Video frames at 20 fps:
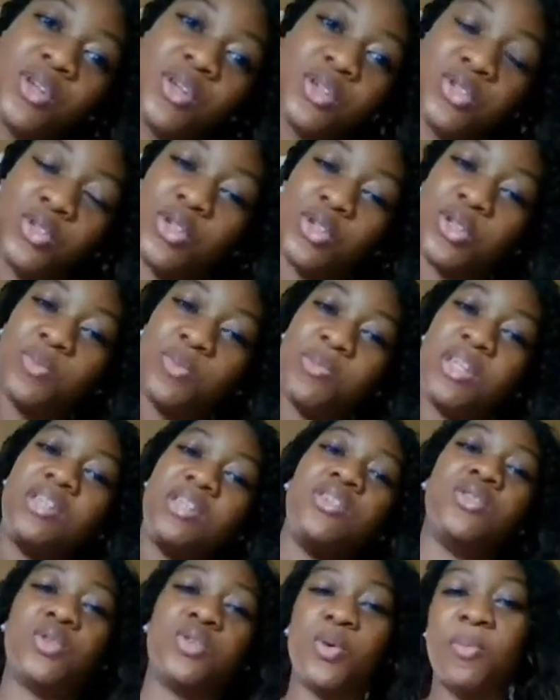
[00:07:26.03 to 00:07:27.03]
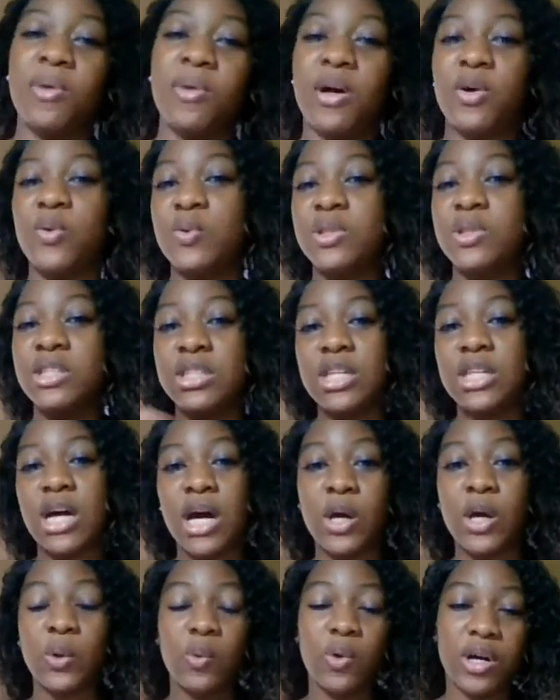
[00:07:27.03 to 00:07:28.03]
just making it on my own
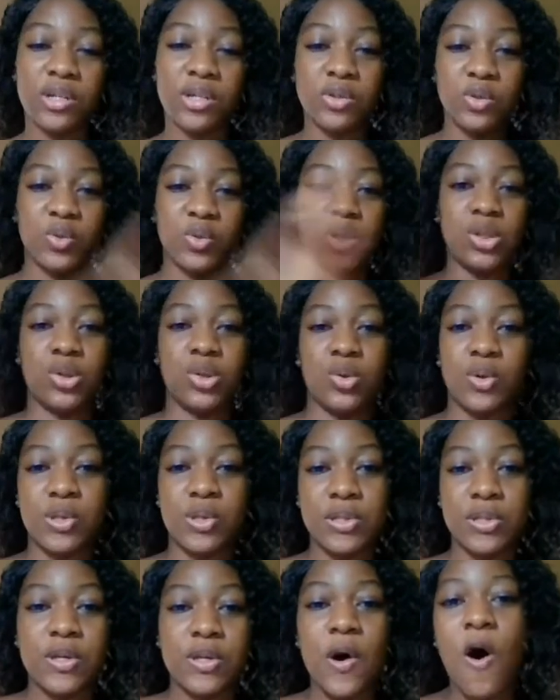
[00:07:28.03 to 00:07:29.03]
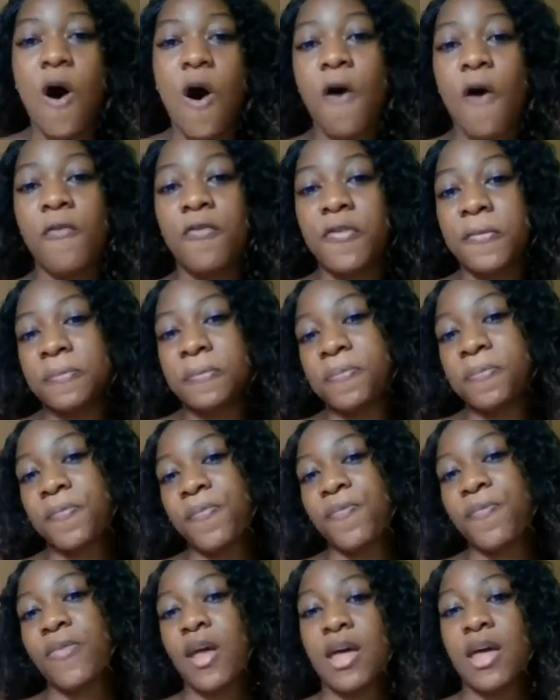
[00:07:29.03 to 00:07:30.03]
DIY, do it yourself.
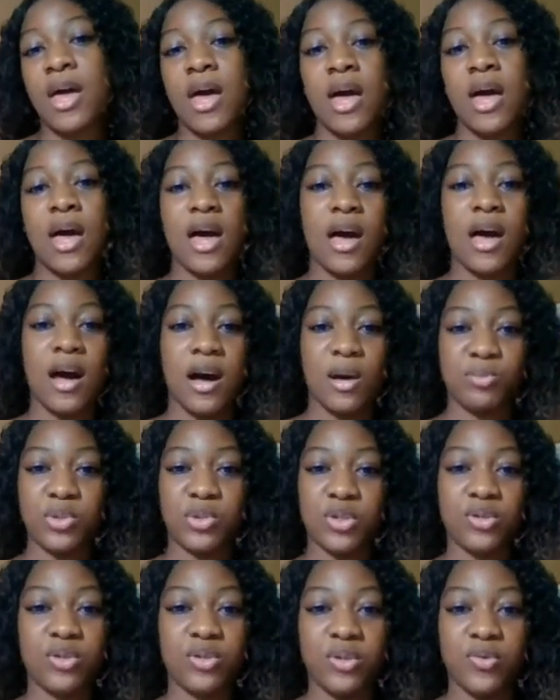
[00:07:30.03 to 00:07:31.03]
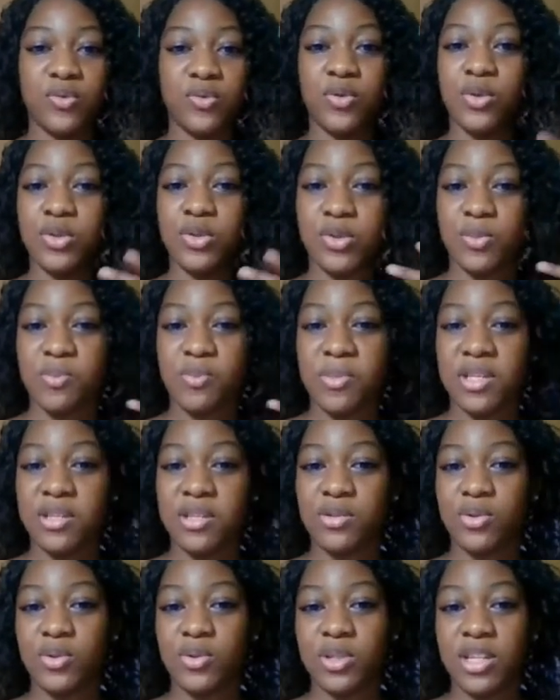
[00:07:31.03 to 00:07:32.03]
I'm just looking forward to
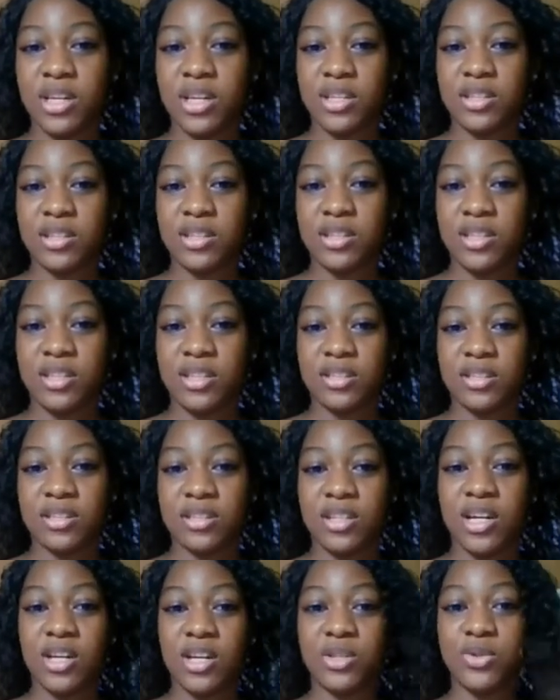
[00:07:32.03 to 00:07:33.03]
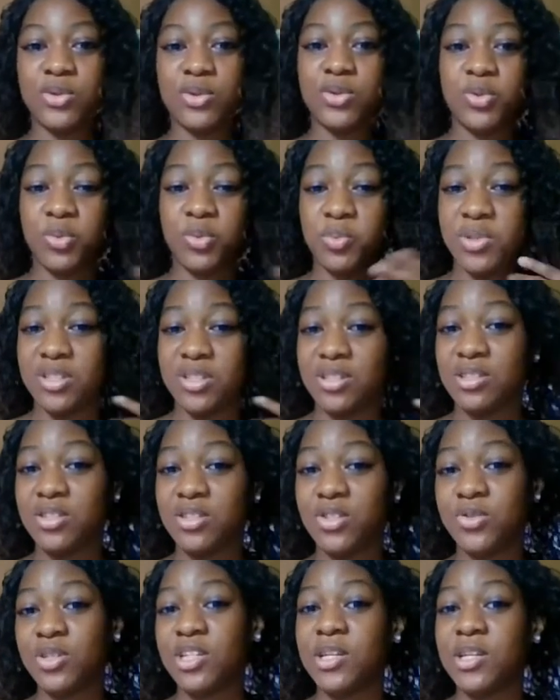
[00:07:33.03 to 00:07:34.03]
making other things. Like YouTube is
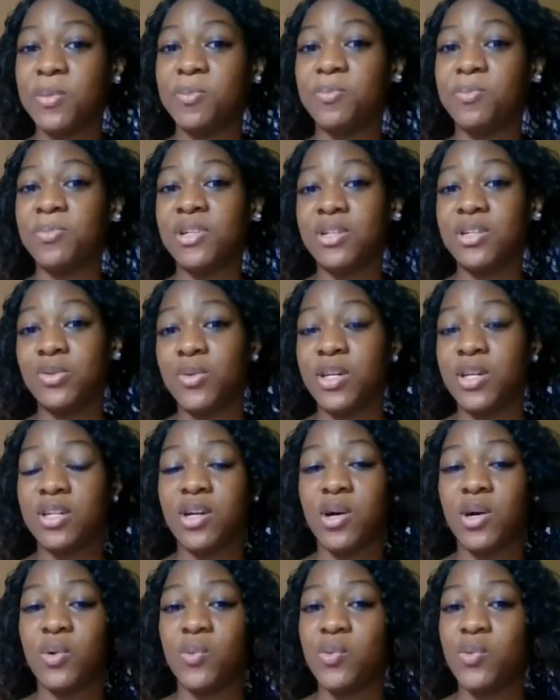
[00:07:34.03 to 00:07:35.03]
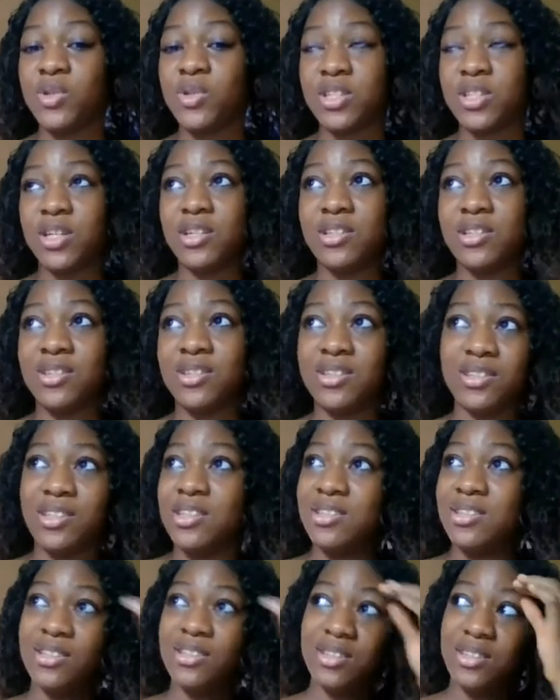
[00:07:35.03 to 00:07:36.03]
literally a place where you can watch and learn
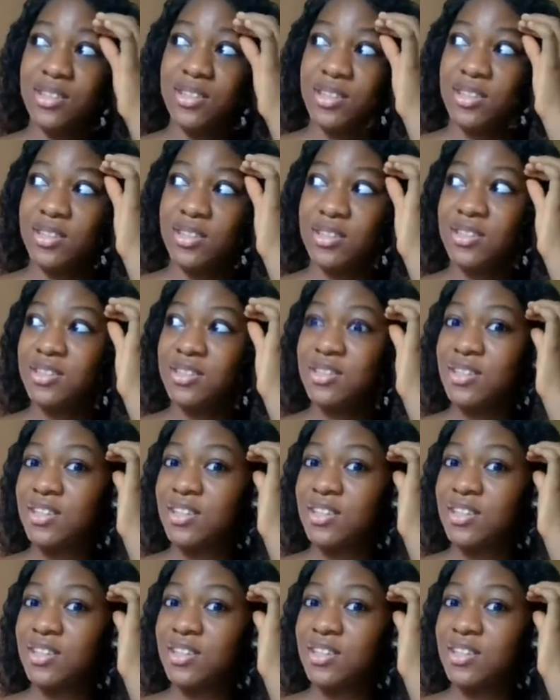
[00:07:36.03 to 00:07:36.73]
anything.